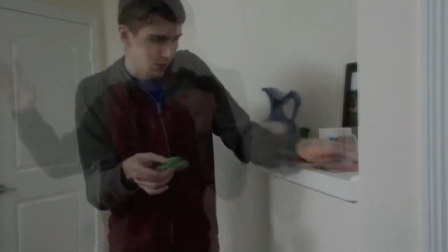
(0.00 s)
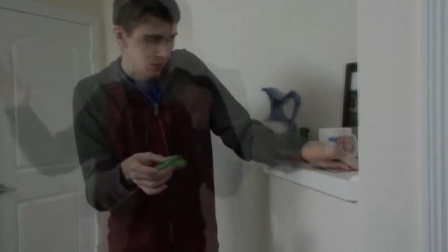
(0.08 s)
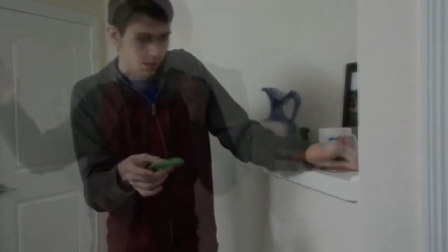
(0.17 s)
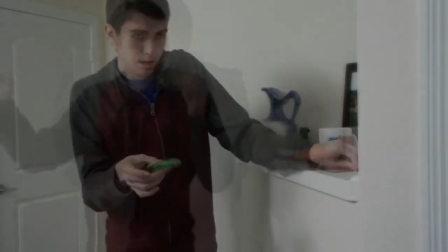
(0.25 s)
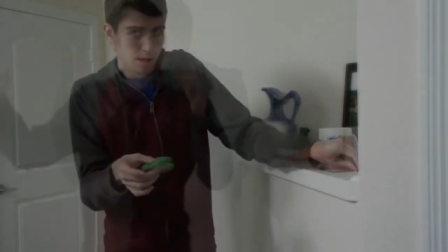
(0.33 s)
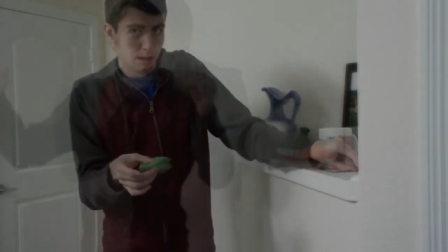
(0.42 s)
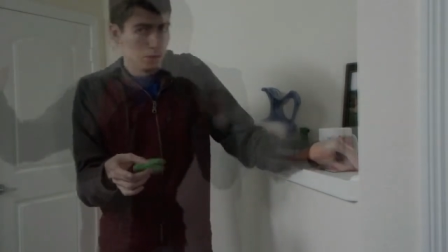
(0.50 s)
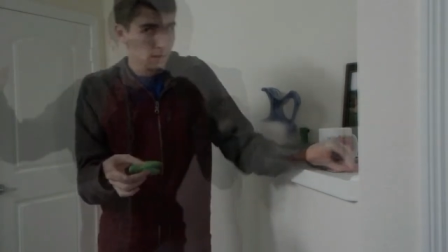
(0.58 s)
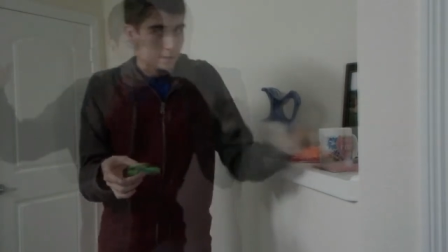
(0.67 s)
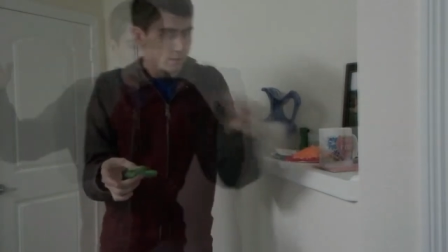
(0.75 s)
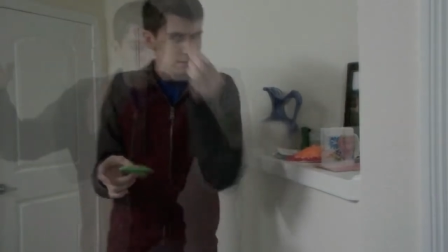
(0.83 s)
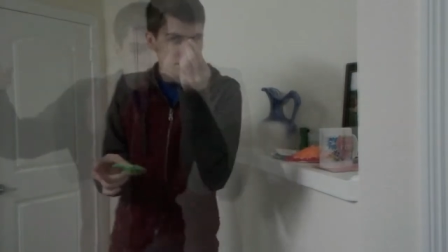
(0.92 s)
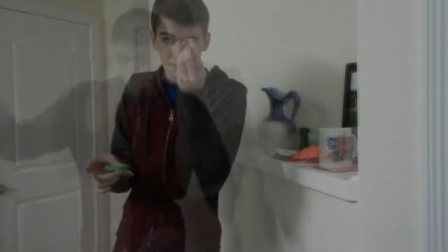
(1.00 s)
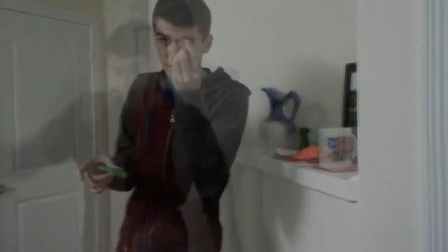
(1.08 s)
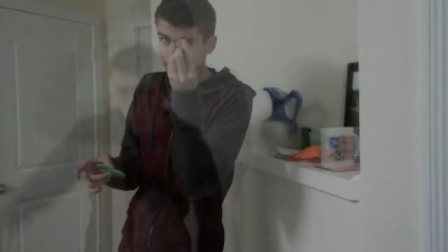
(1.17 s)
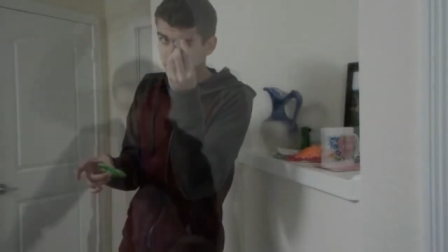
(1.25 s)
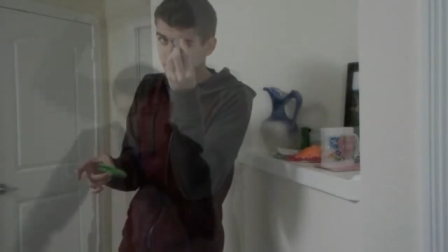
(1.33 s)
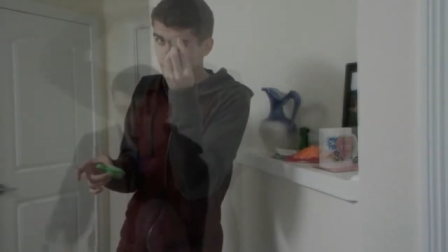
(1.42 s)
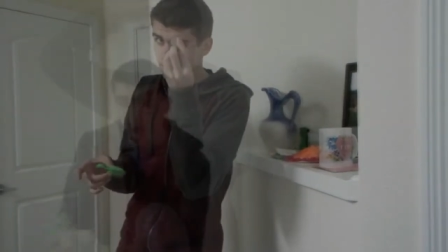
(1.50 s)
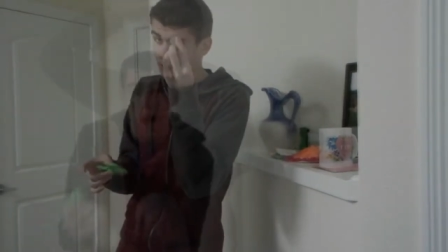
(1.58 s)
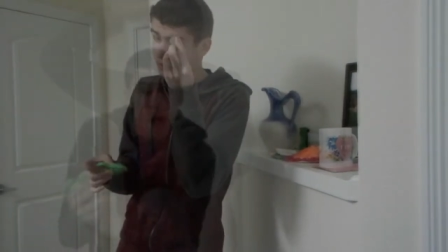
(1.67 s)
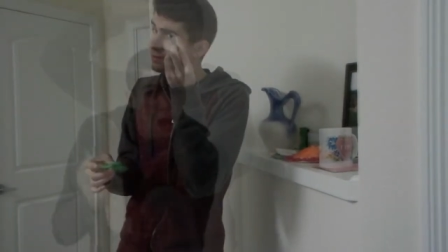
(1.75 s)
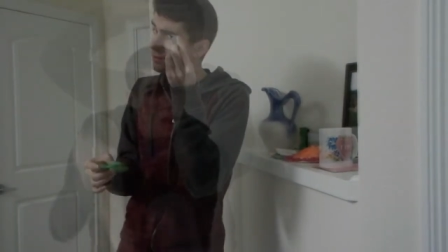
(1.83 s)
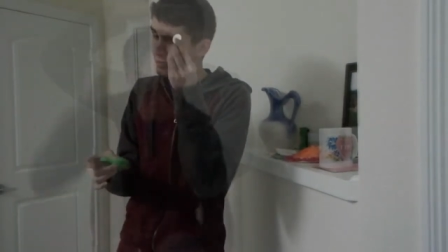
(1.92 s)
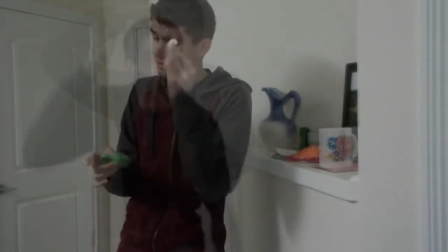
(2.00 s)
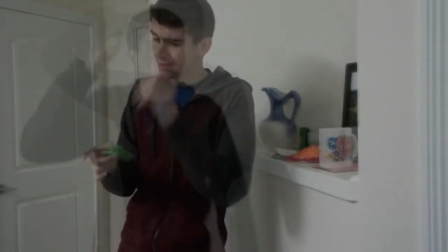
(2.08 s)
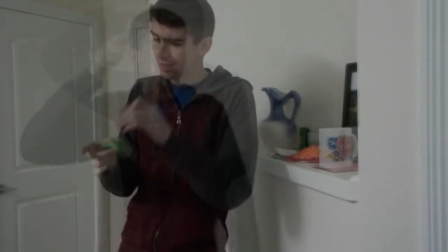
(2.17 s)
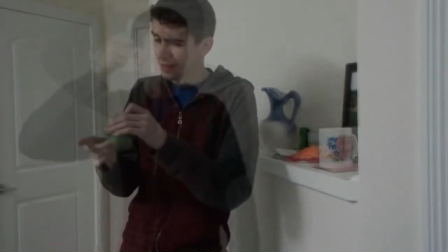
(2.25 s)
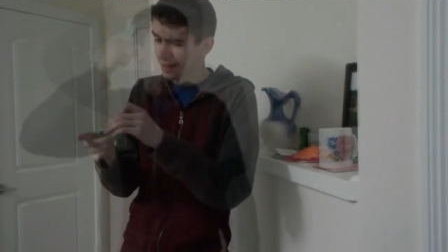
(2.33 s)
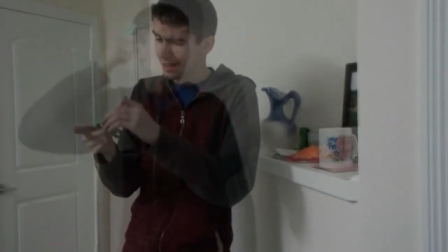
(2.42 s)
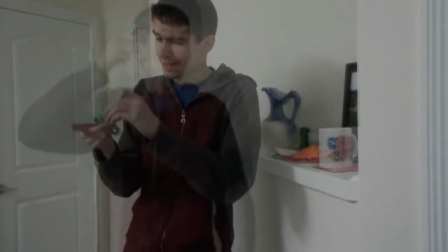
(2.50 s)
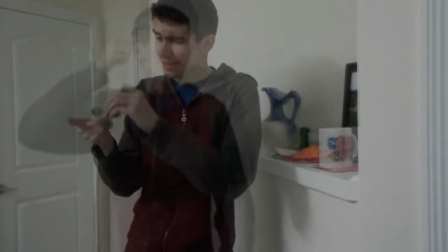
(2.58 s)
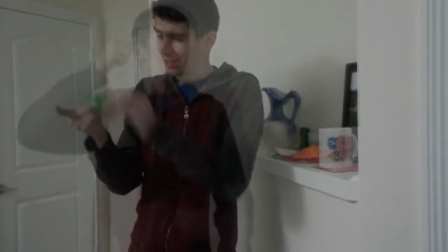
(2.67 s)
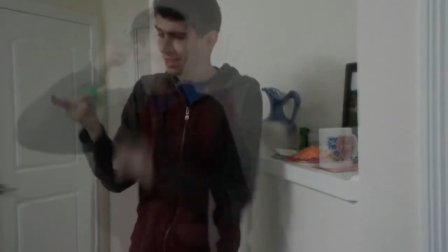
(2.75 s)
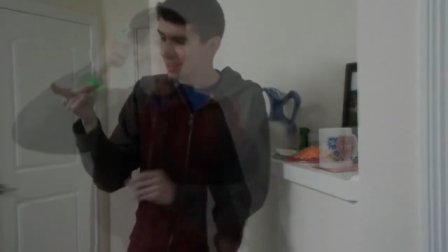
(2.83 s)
centimeters is you each and every side.